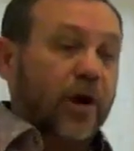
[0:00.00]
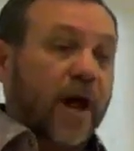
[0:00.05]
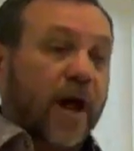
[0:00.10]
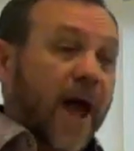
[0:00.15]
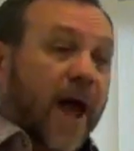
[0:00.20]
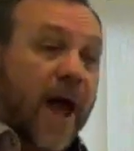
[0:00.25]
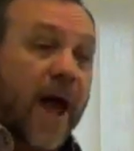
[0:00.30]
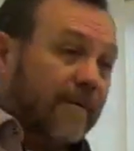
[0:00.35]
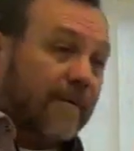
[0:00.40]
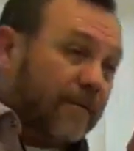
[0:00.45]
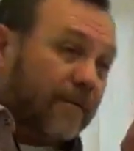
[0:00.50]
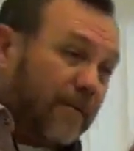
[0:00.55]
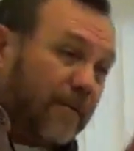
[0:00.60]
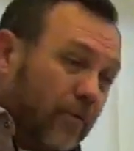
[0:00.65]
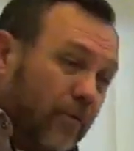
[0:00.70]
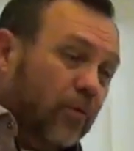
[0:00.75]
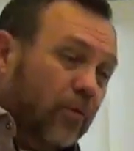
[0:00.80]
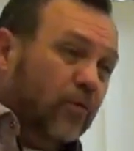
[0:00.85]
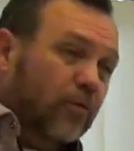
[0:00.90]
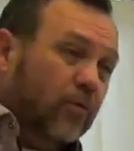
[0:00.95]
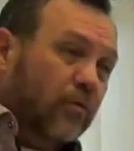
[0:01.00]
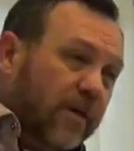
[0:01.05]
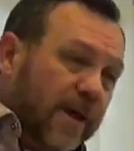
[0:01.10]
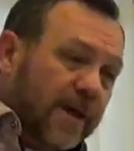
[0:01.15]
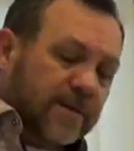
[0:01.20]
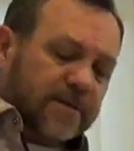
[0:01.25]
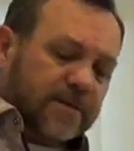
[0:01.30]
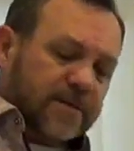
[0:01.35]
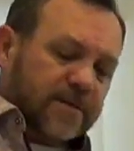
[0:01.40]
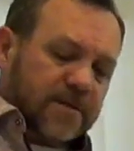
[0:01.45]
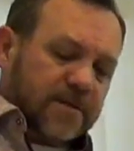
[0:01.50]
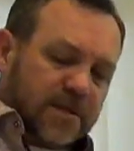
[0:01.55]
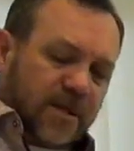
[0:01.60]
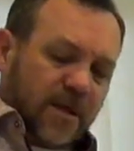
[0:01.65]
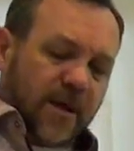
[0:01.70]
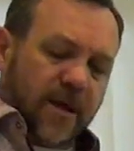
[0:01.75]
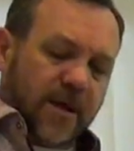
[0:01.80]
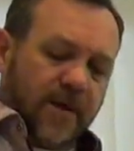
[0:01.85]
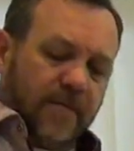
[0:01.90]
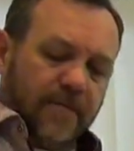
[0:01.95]
have through this
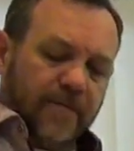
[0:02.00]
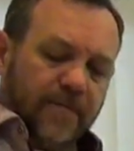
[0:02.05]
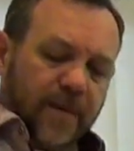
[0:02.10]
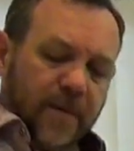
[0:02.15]
son.